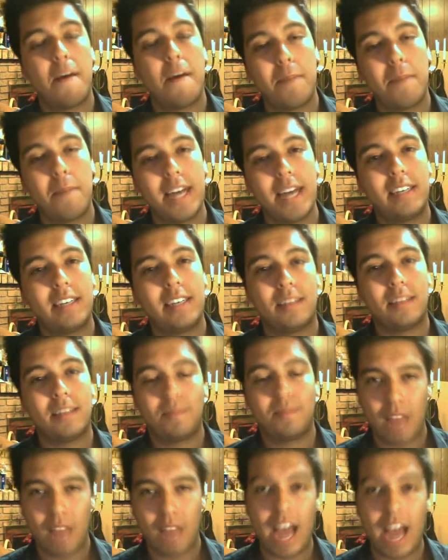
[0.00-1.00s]
but
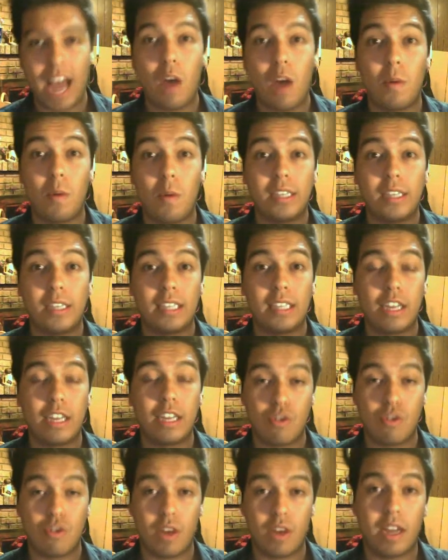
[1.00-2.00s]
I always
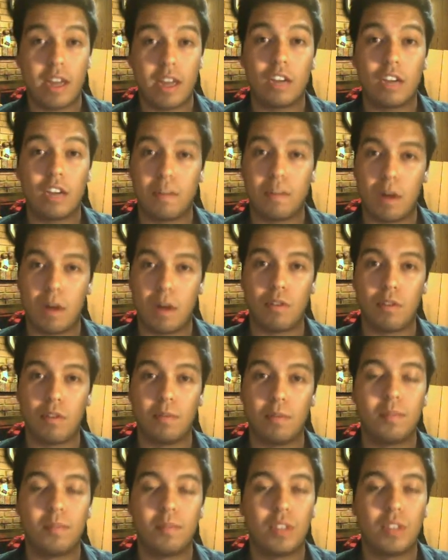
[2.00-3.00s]
enjoy a good
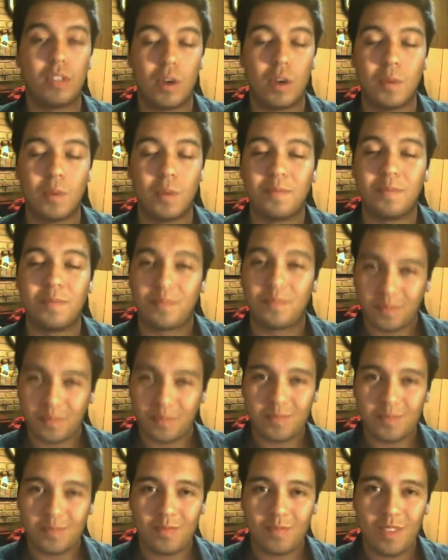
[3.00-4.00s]
ballroom, so
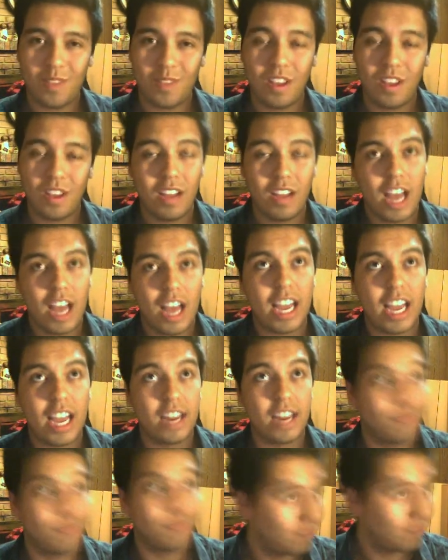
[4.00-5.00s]

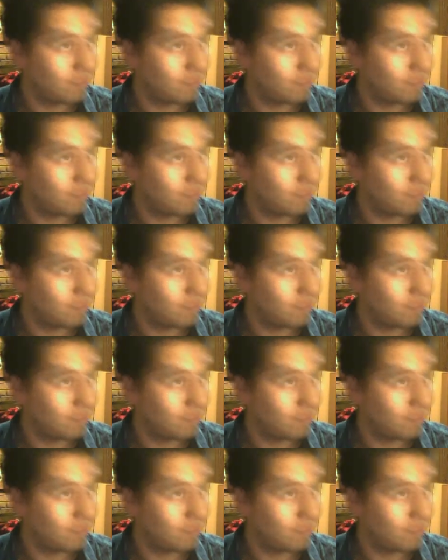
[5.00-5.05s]
again,